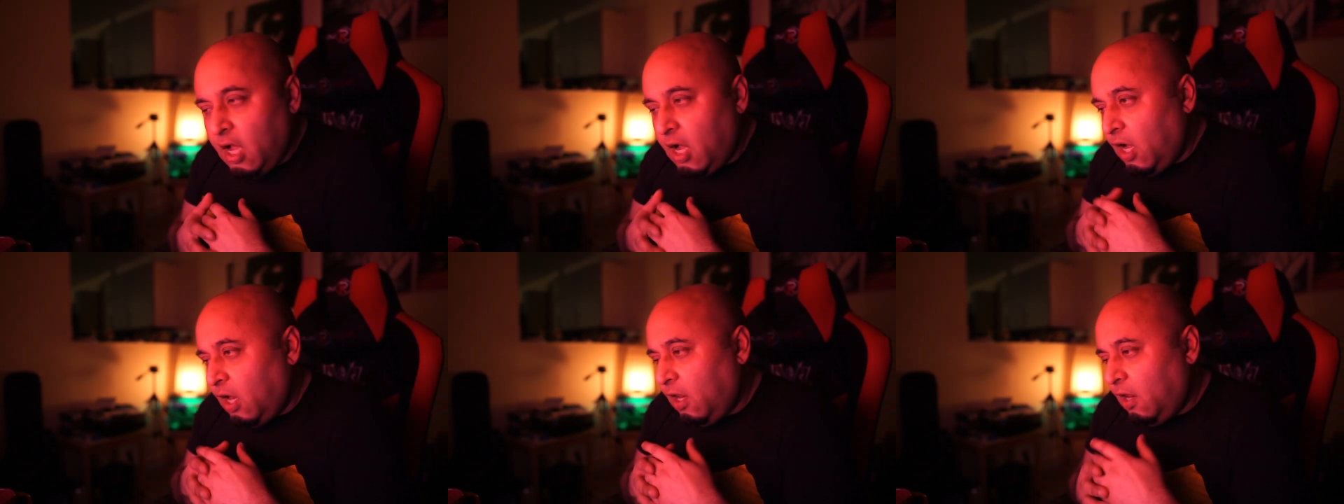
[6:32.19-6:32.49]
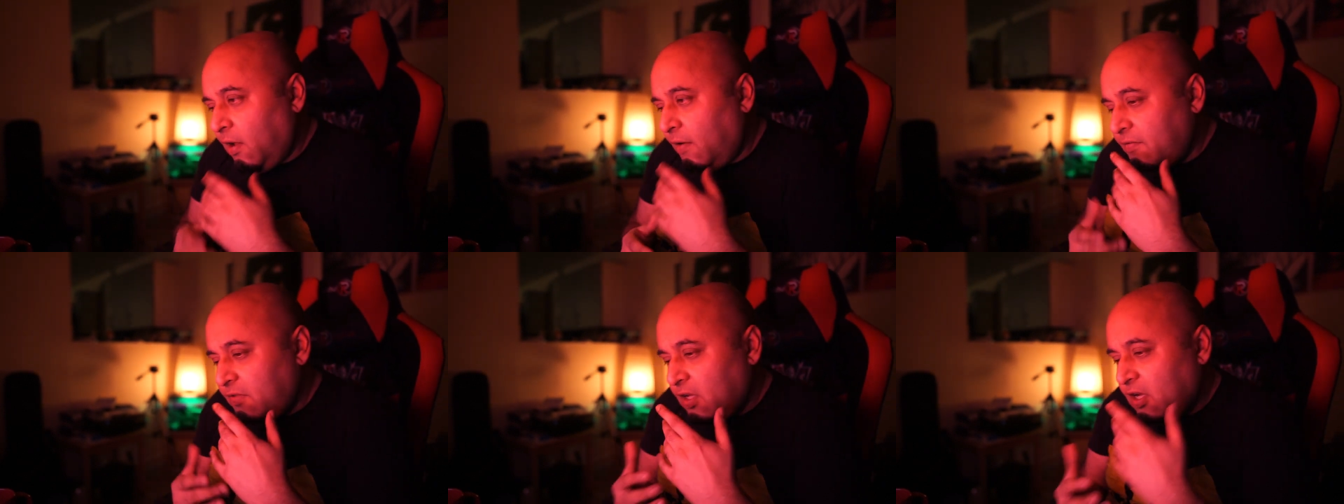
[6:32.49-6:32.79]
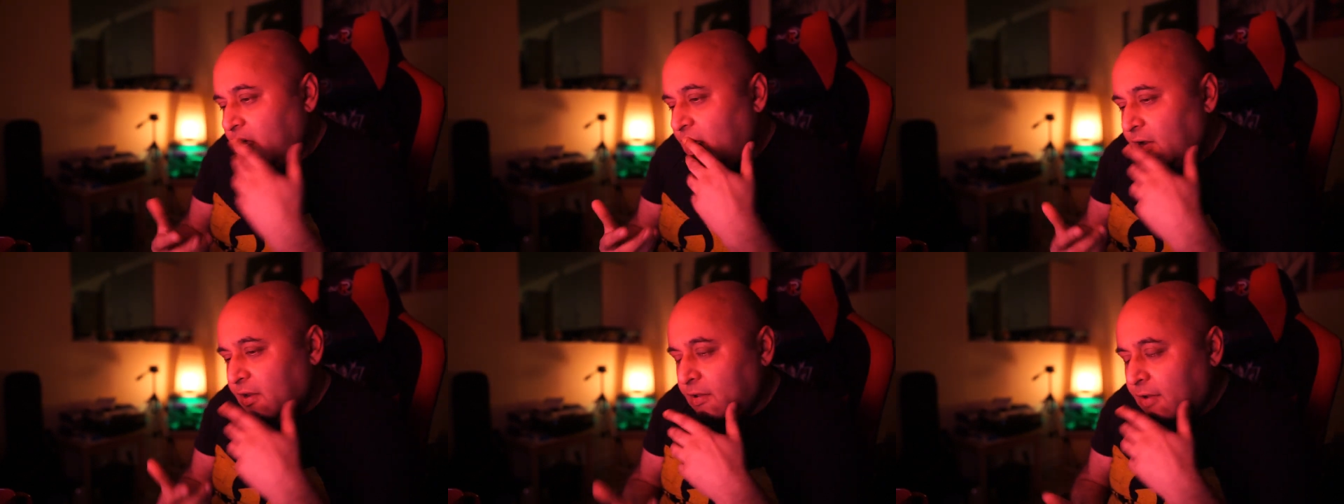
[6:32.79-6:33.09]
I love the
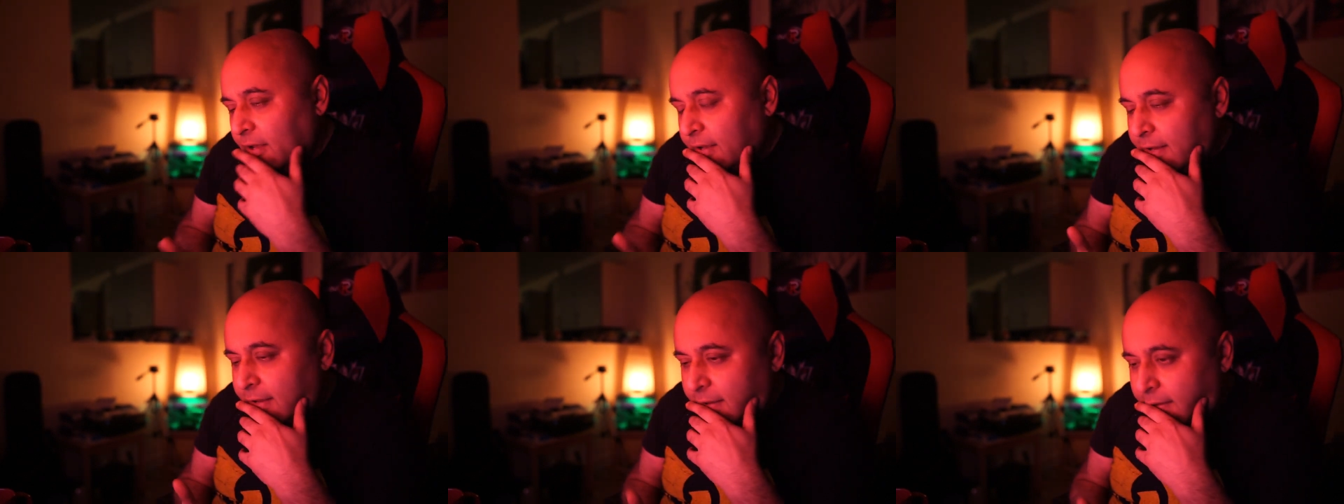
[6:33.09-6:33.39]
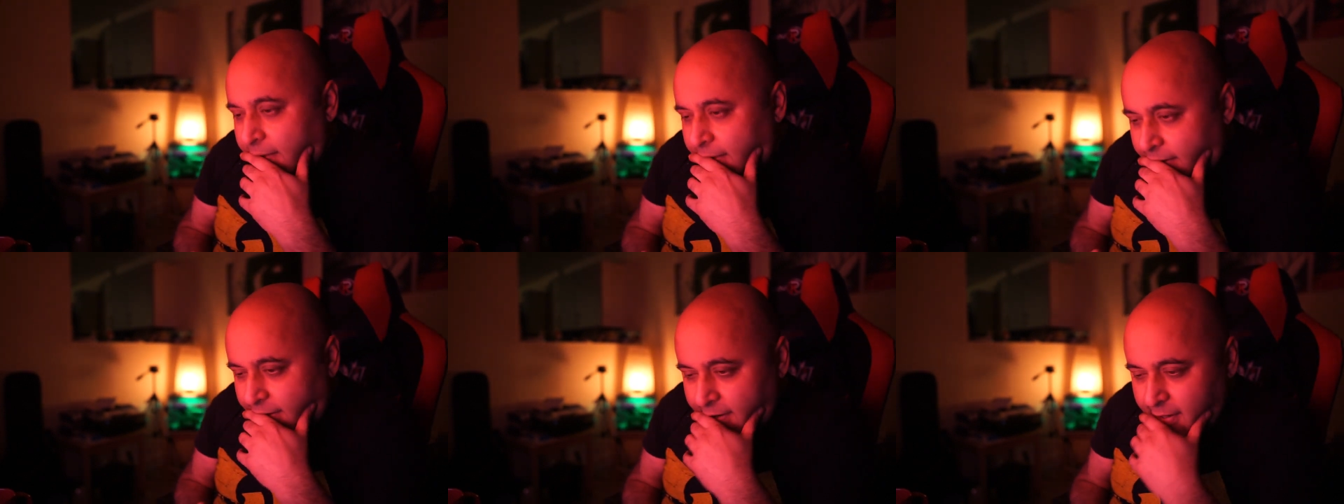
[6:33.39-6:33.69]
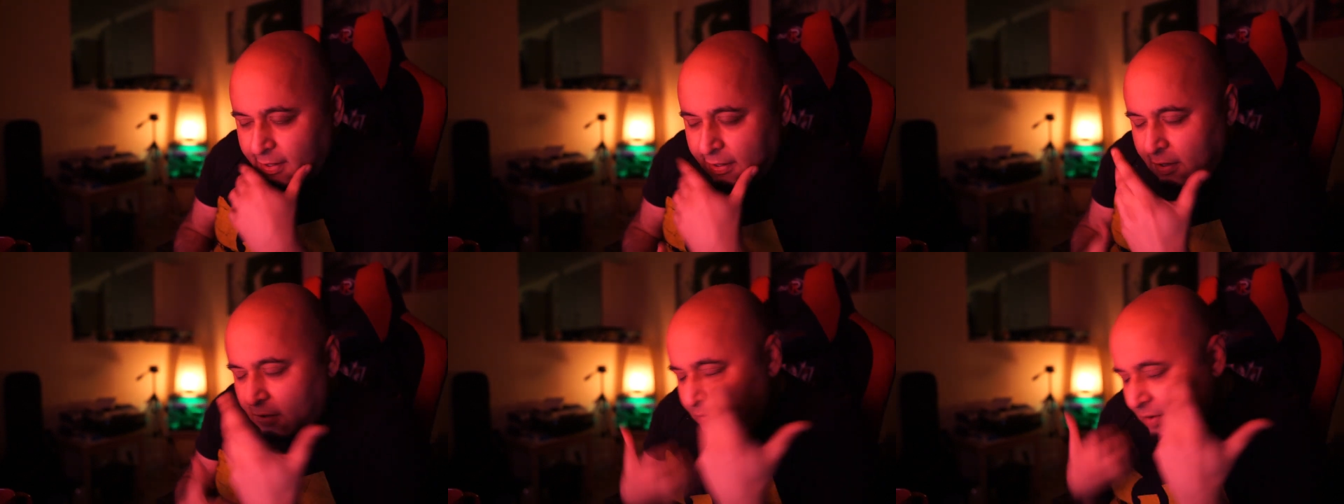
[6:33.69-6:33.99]
kind of like
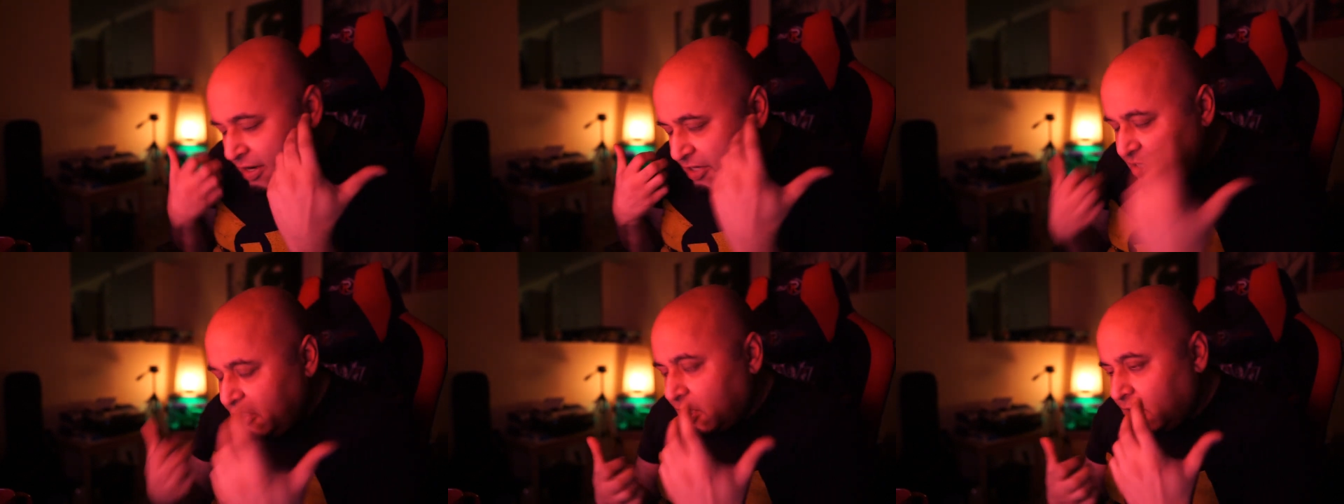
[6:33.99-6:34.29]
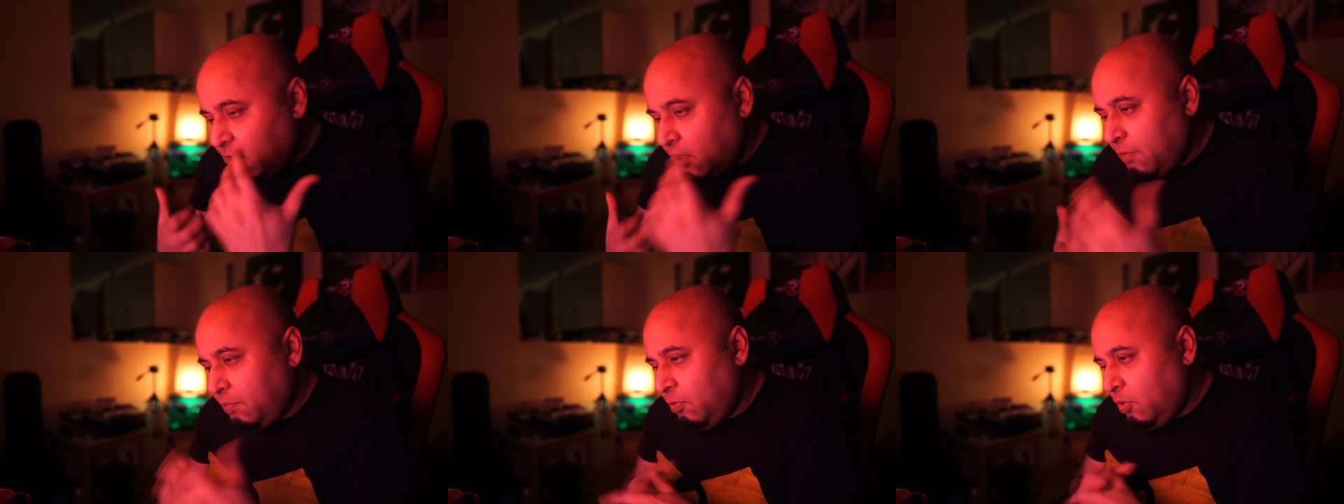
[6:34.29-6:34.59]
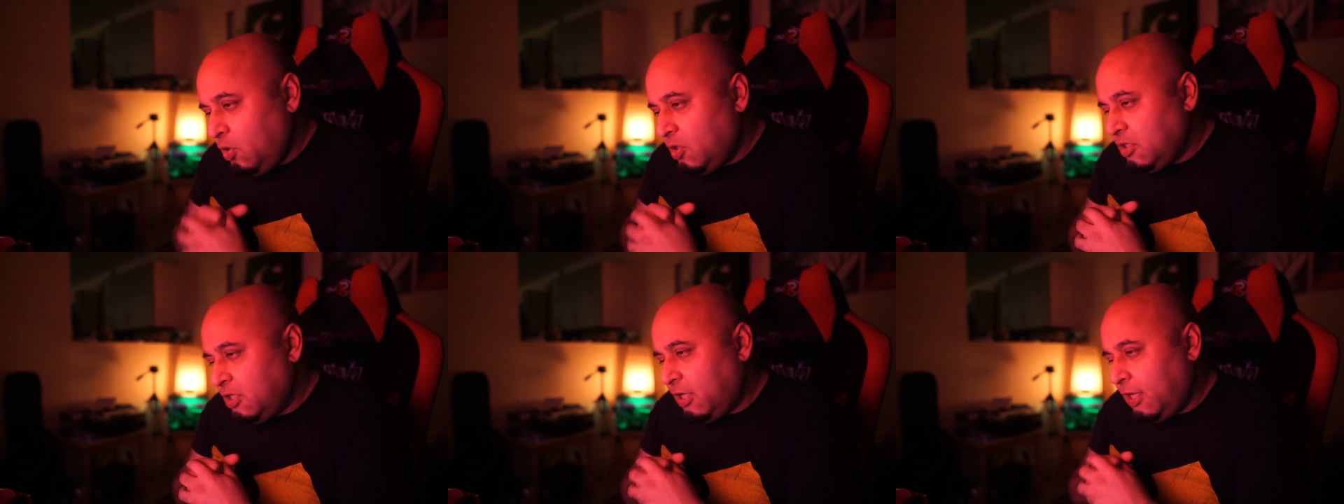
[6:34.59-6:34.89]
aggression in the
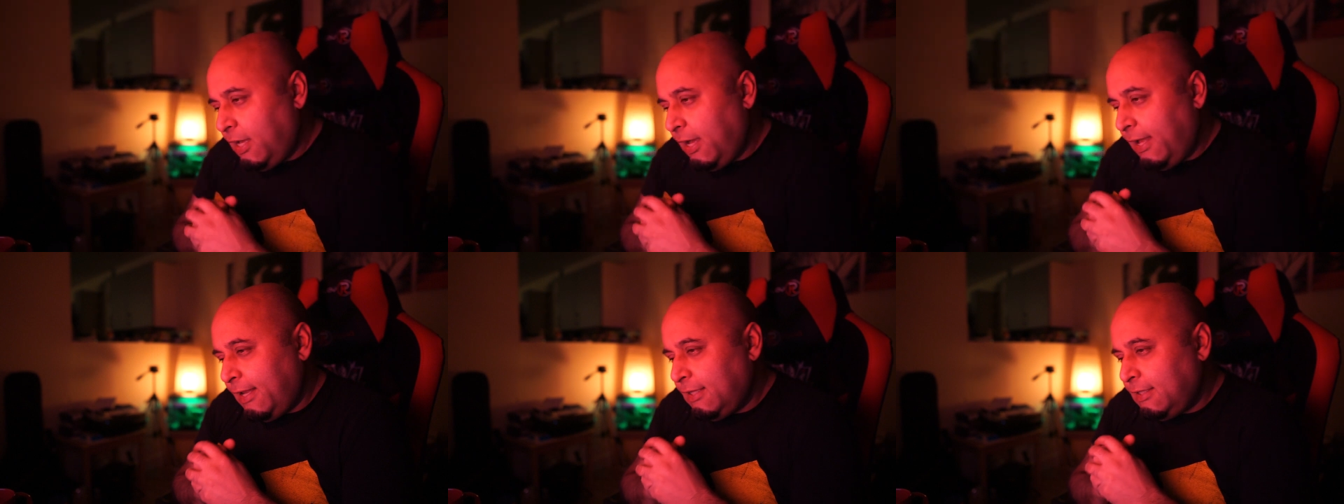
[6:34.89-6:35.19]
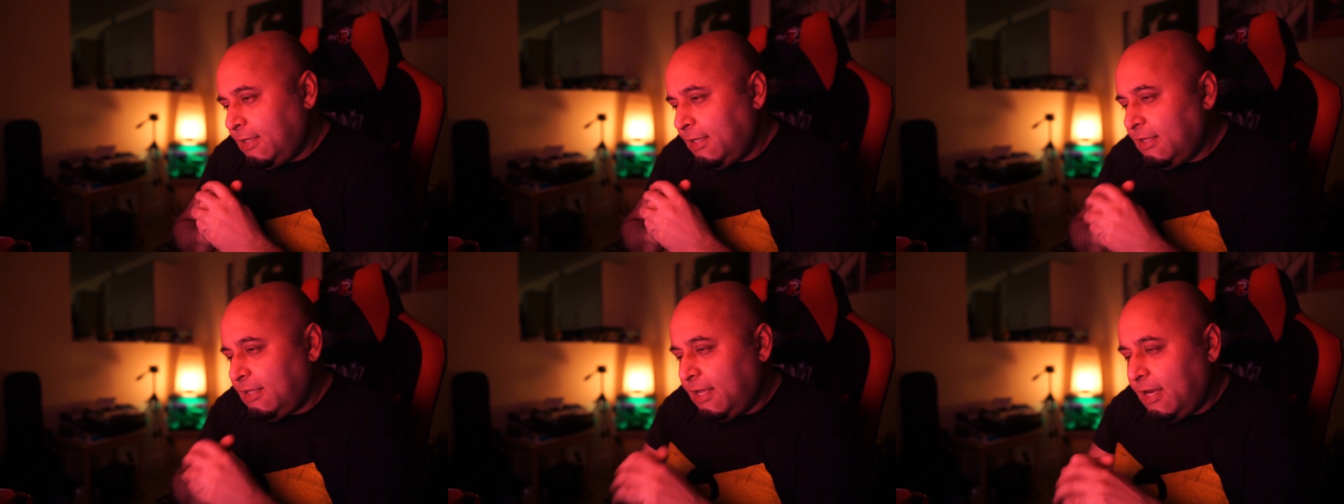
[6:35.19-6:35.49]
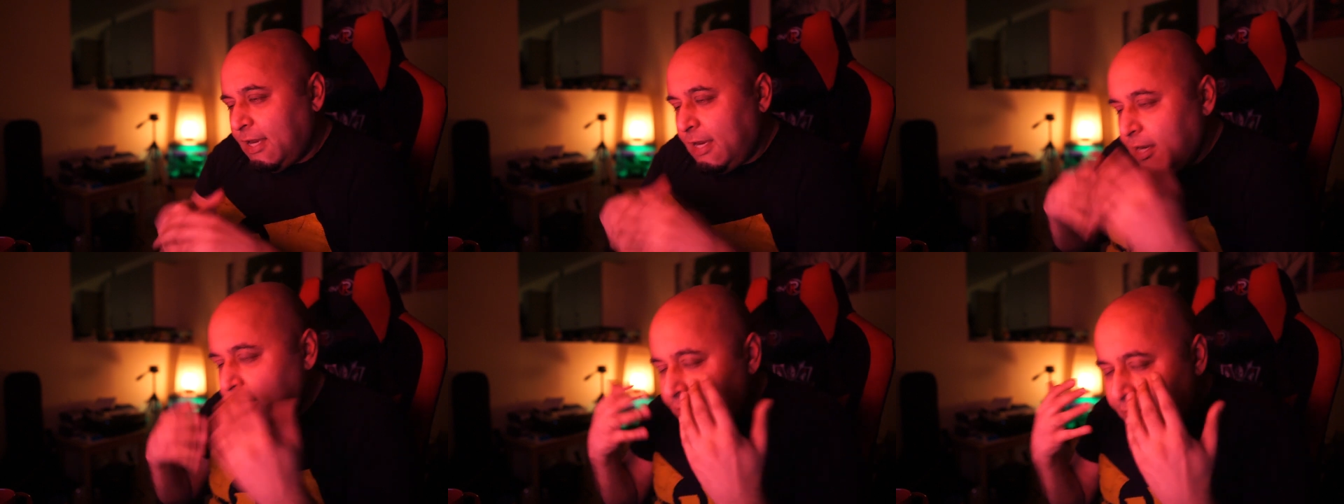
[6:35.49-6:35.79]
music and then the
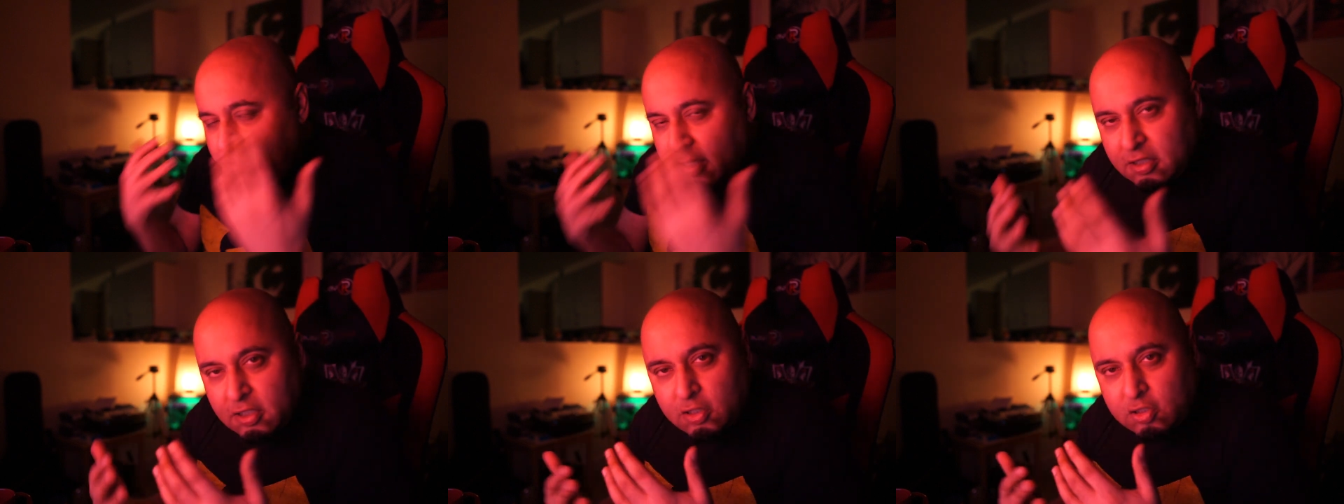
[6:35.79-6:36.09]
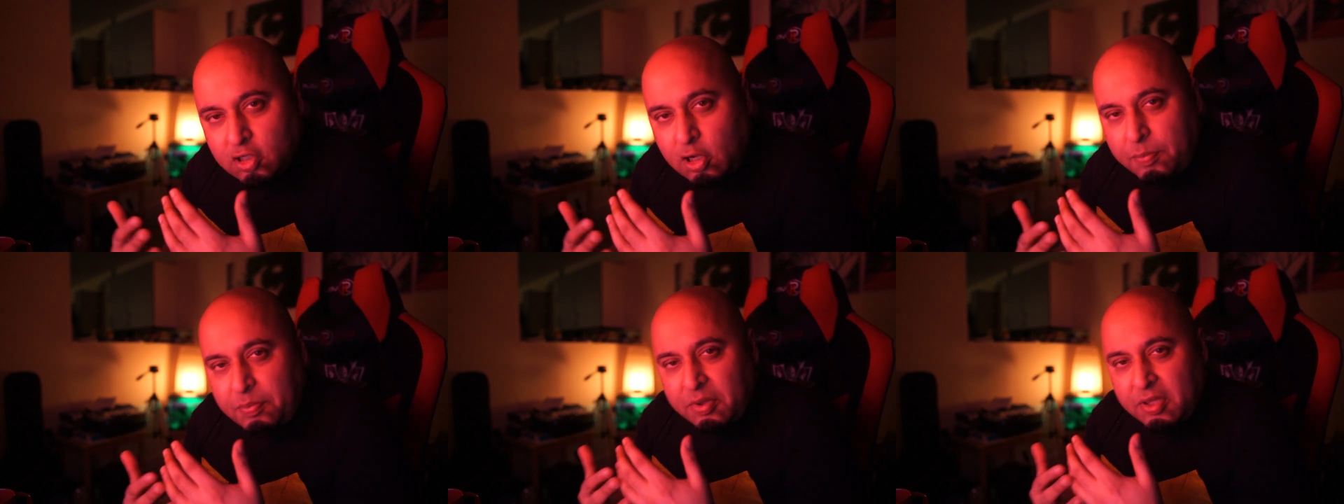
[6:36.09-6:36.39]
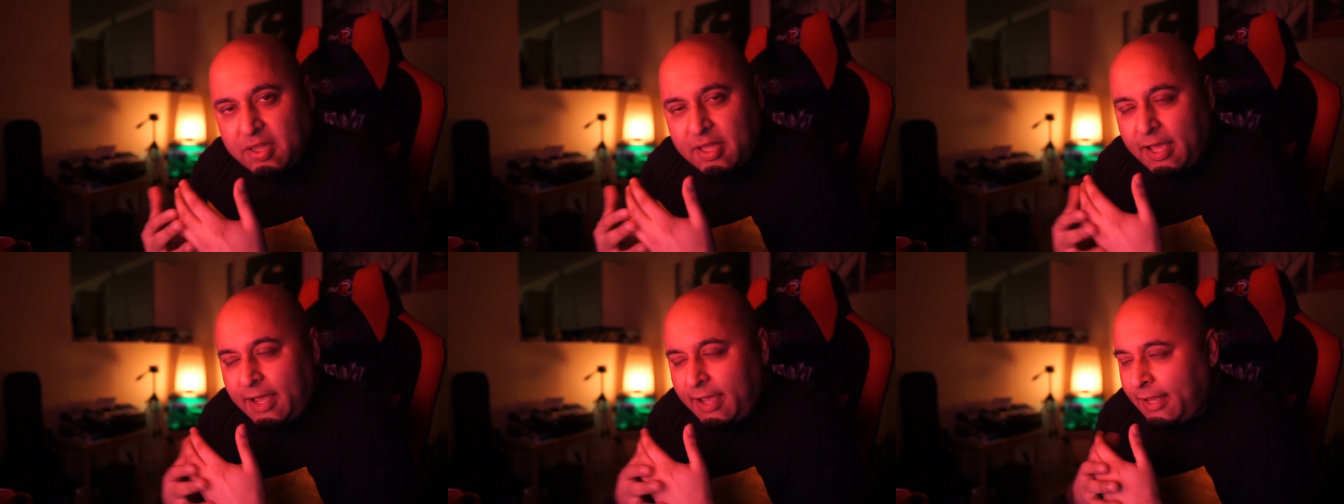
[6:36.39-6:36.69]
lyrics on top
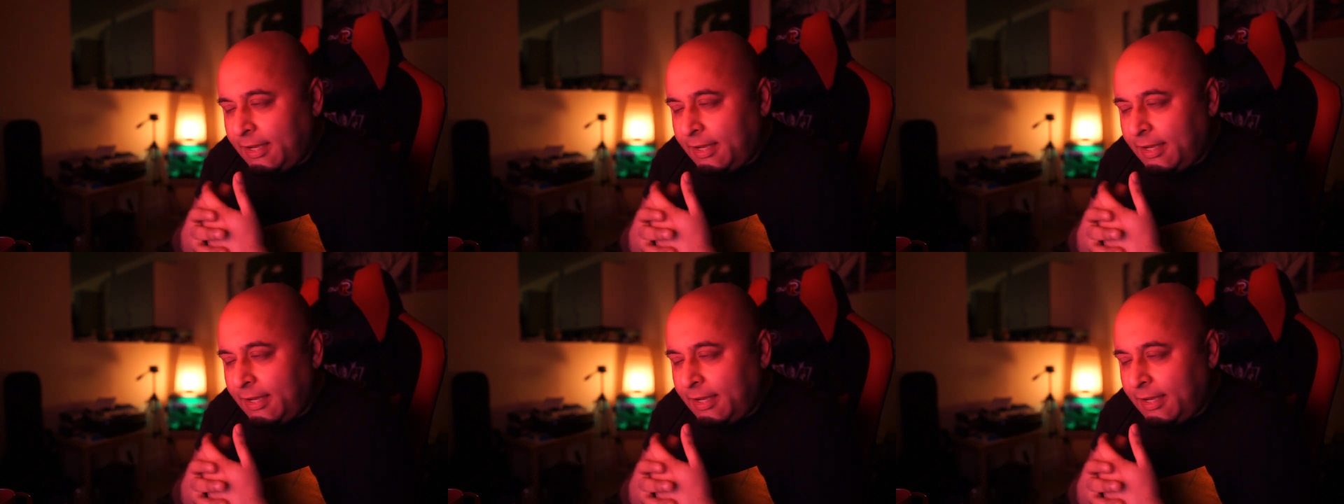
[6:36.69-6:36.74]
of that.